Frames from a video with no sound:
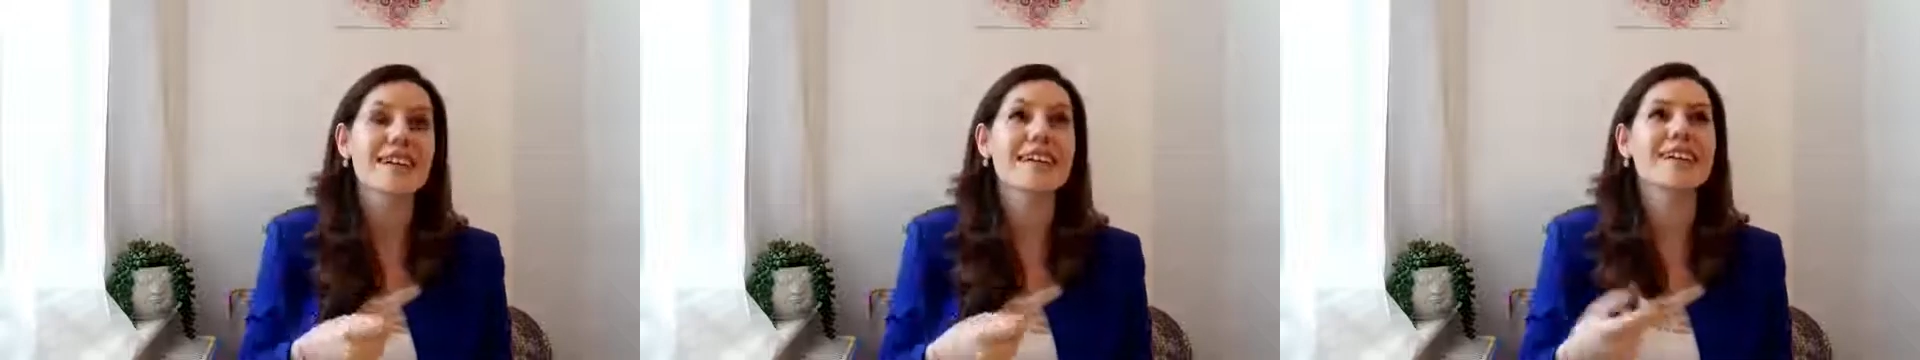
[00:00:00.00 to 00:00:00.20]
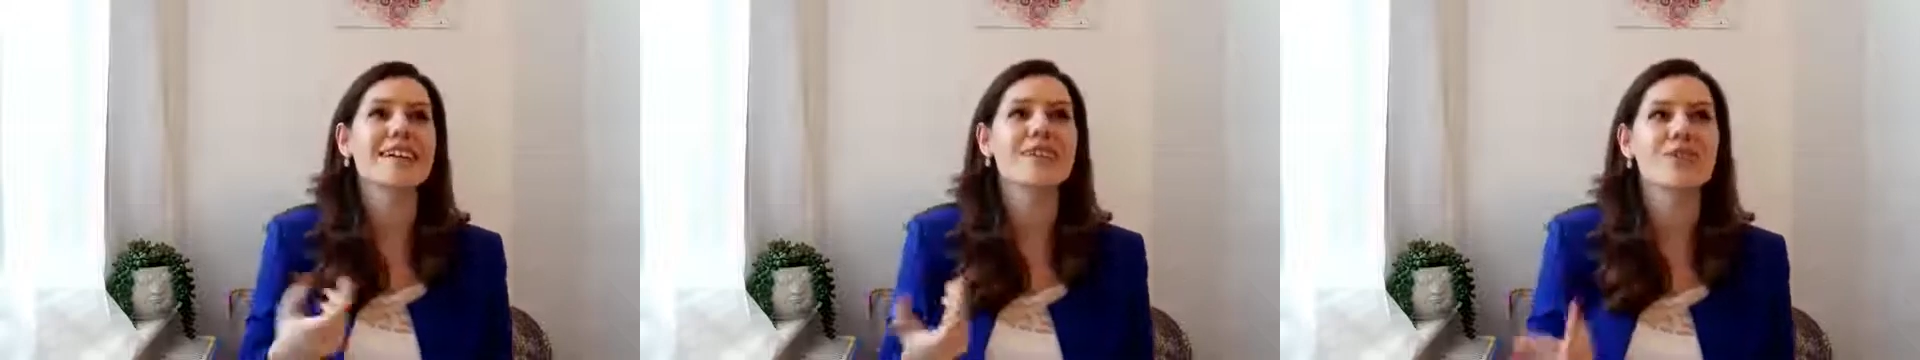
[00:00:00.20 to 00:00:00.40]

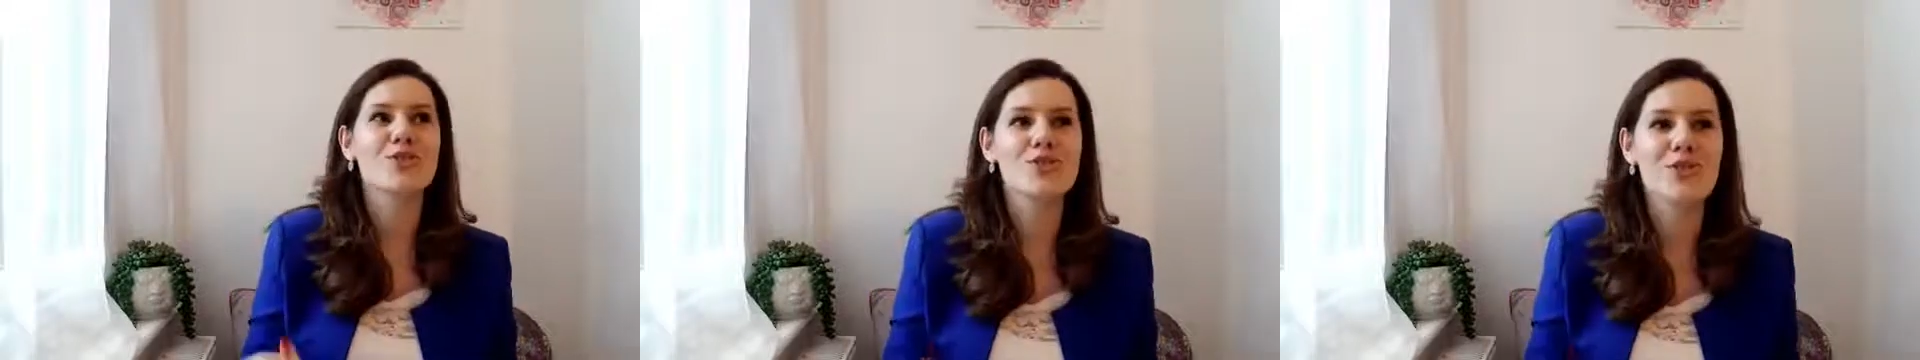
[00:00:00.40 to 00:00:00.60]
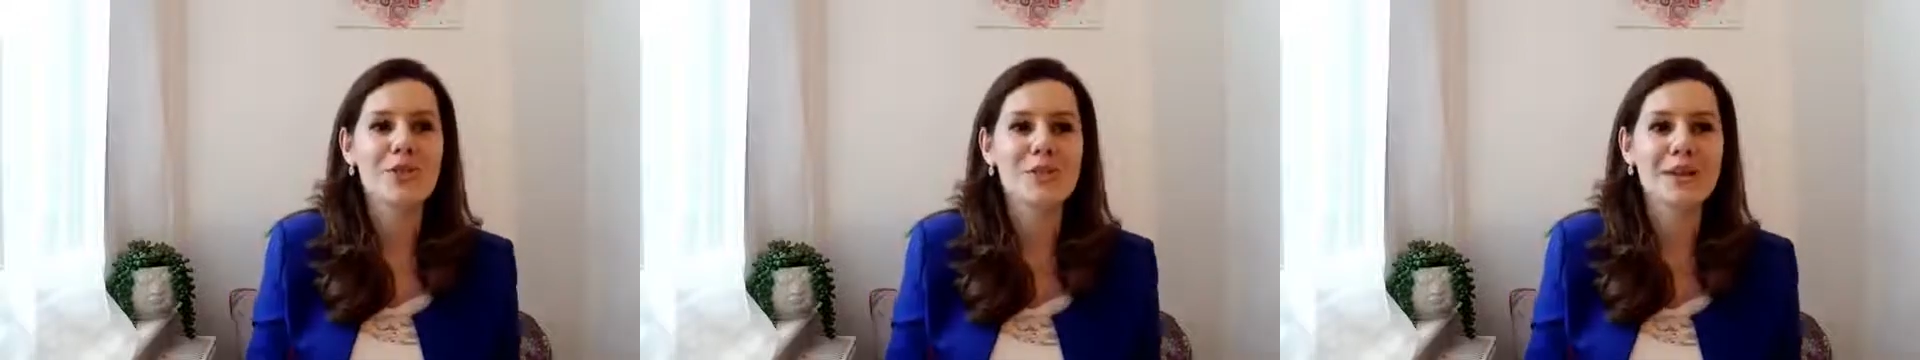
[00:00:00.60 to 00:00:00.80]
like to
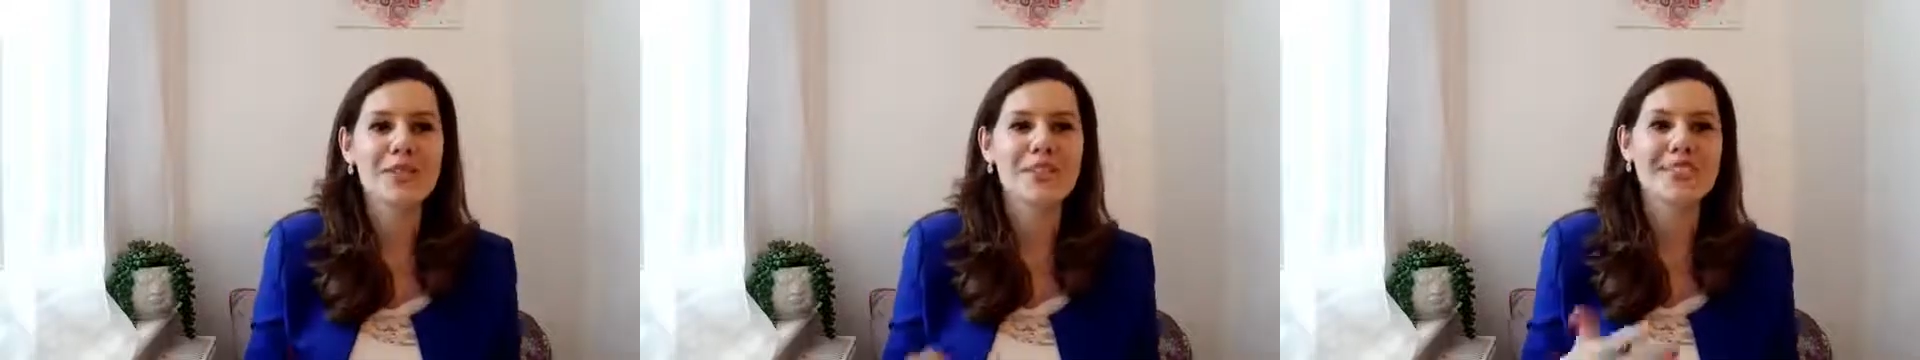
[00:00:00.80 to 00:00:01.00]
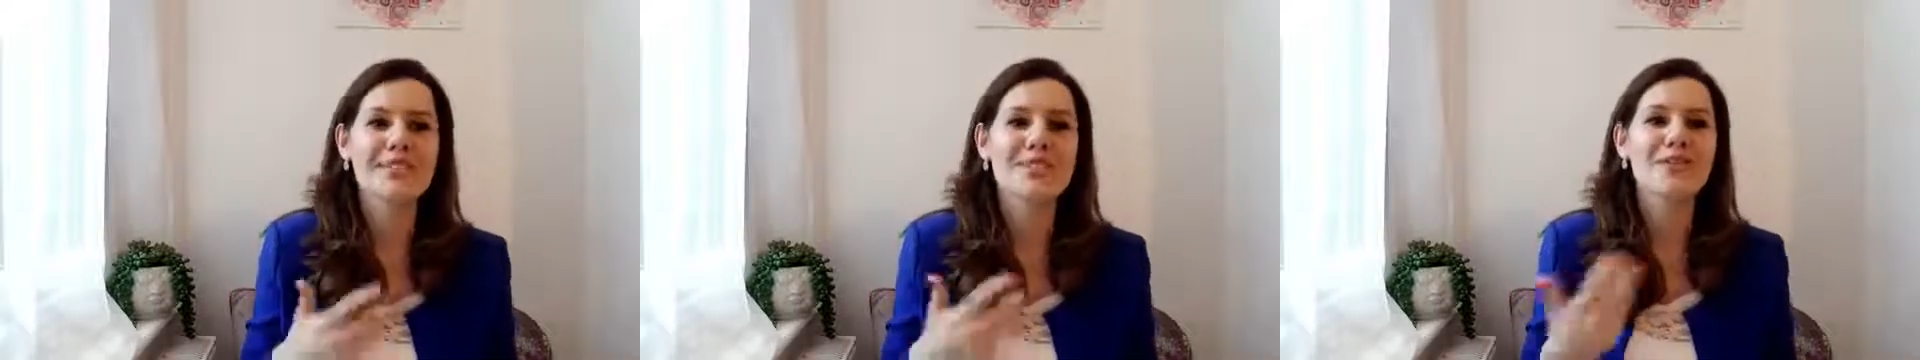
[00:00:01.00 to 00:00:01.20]
joke
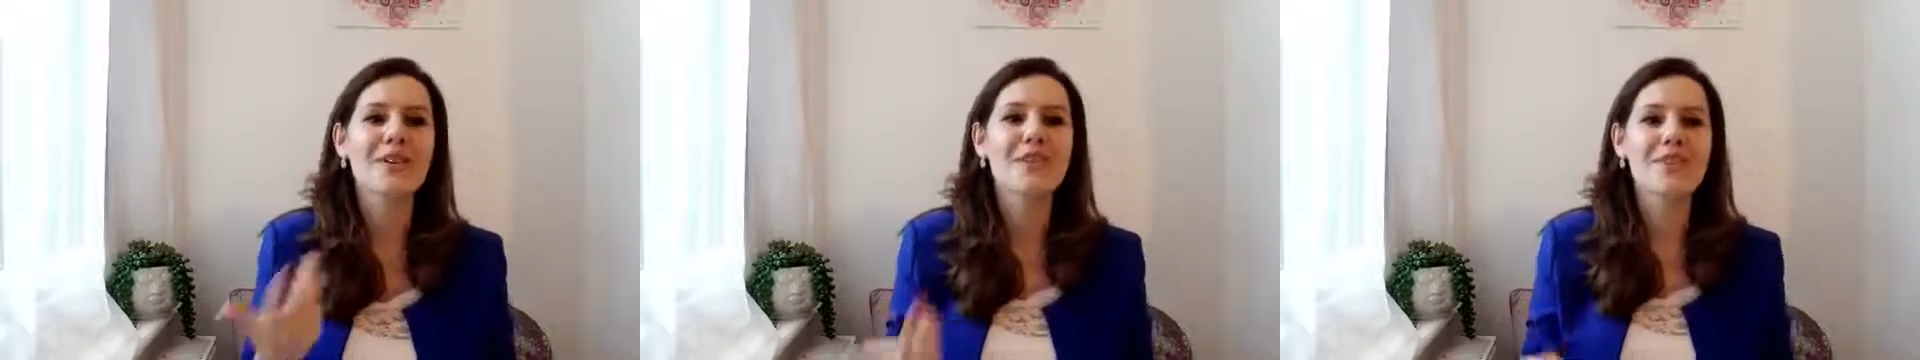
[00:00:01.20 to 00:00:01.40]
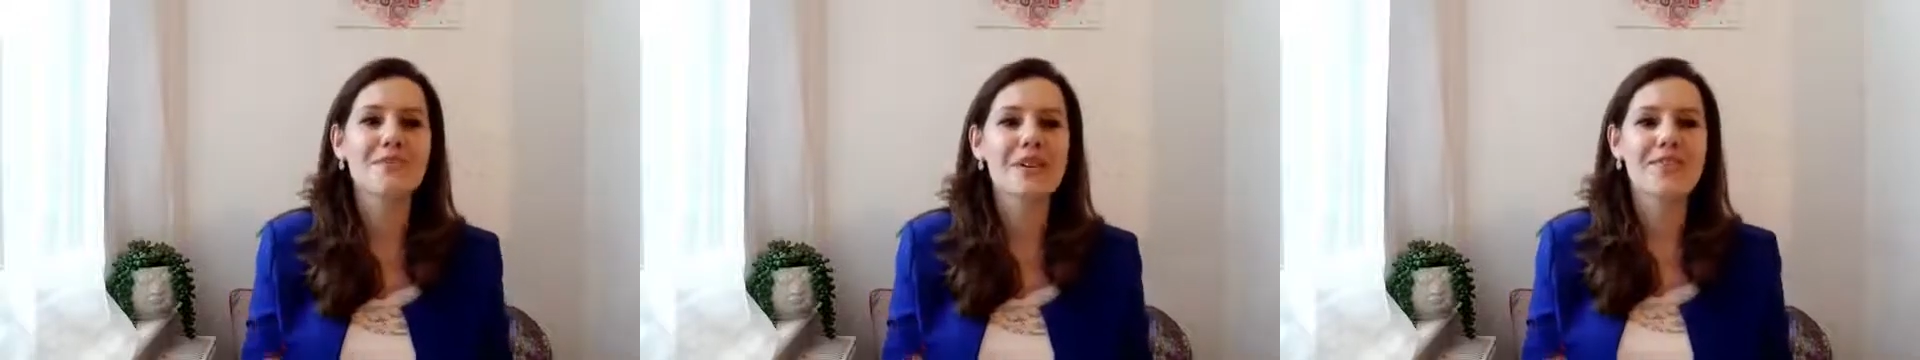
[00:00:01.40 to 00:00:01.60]
about, and it's
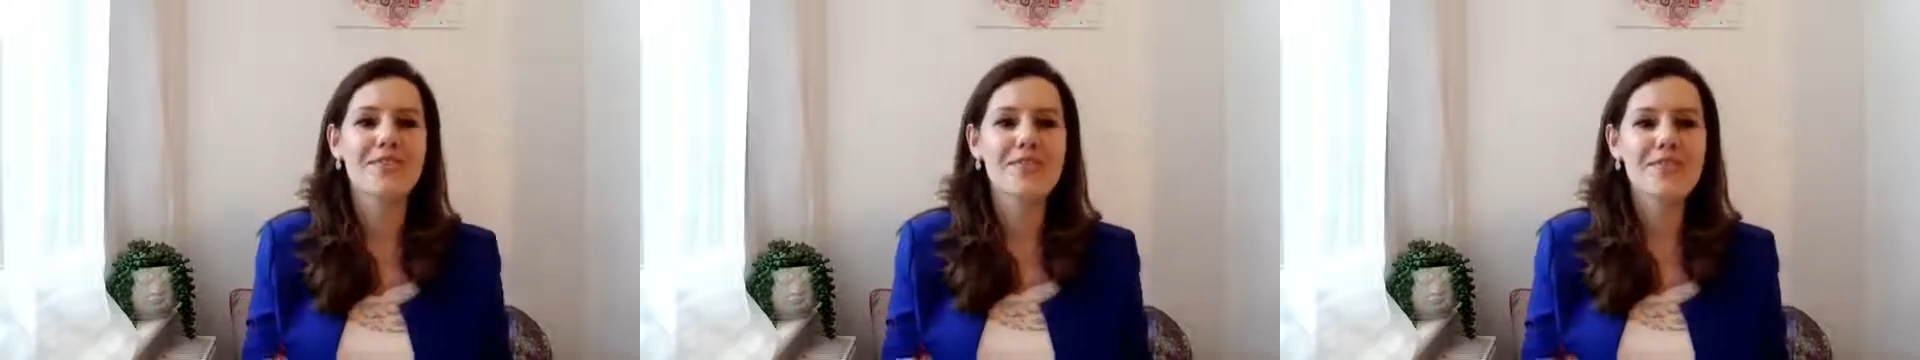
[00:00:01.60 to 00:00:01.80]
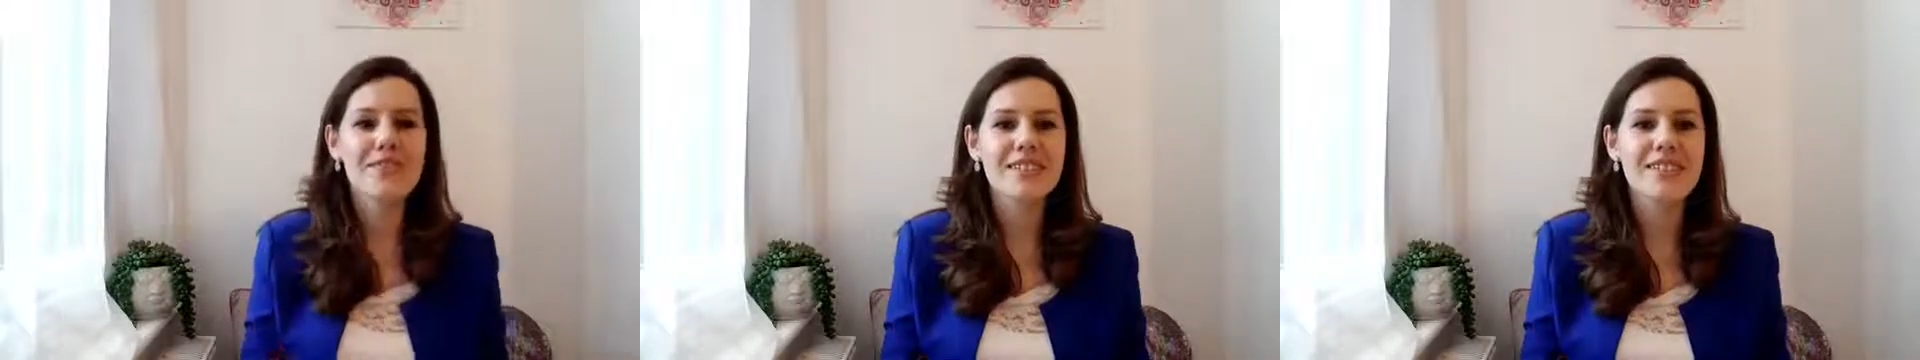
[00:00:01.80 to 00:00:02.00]
one of my
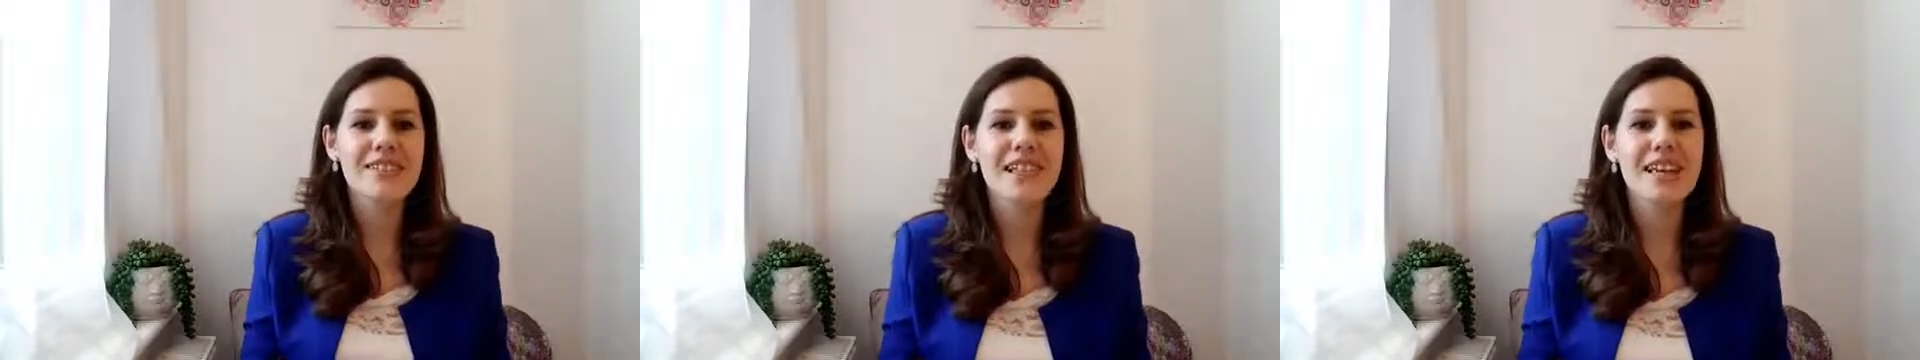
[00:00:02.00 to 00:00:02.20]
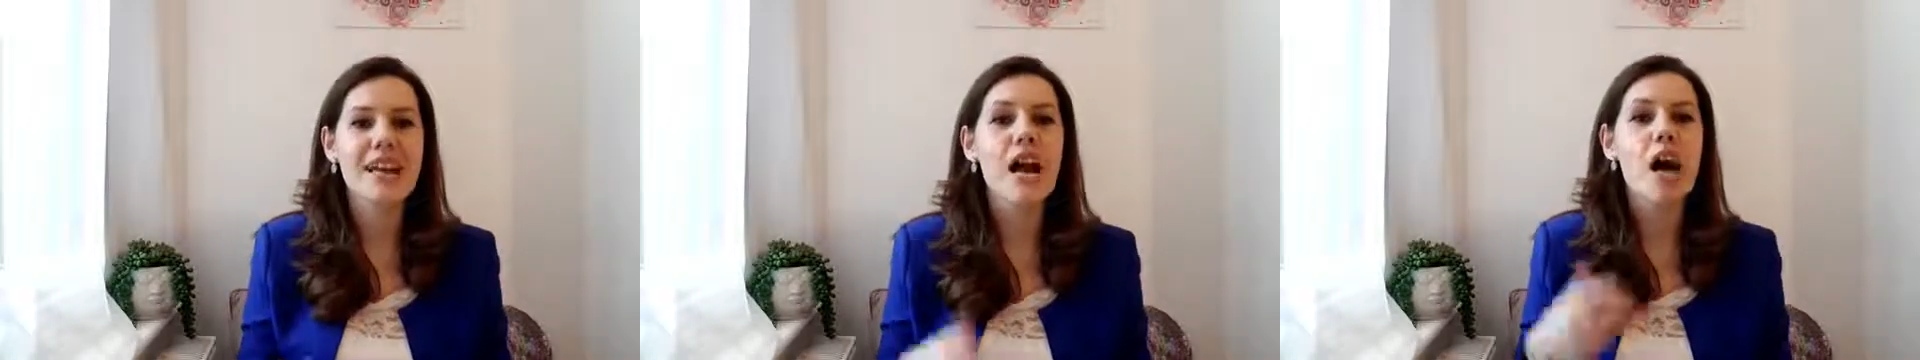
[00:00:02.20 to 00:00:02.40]
favorites, is
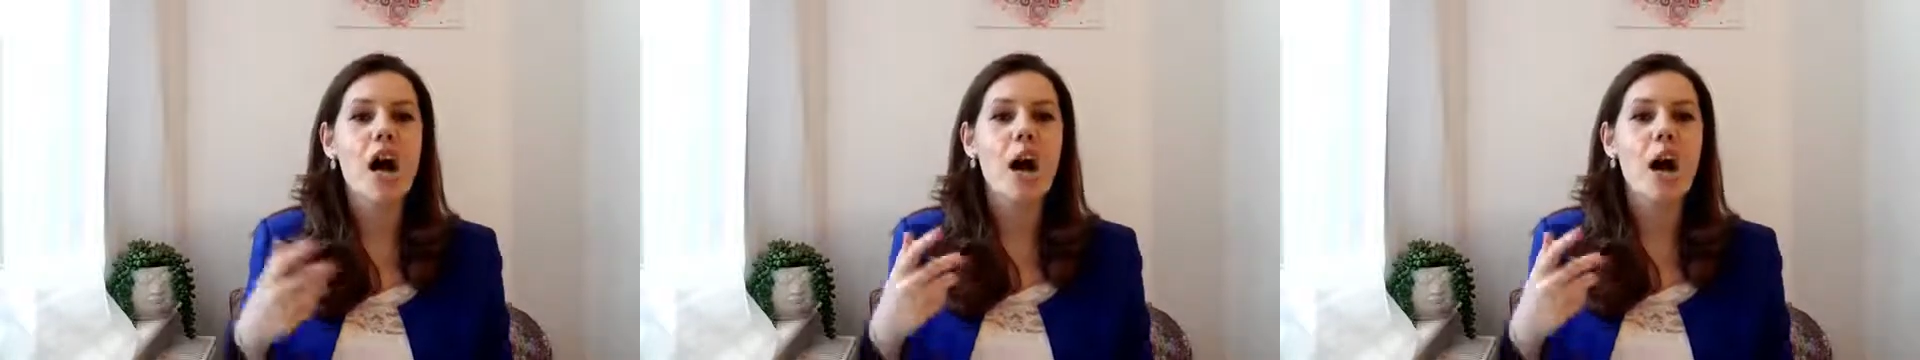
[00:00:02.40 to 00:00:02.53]
like,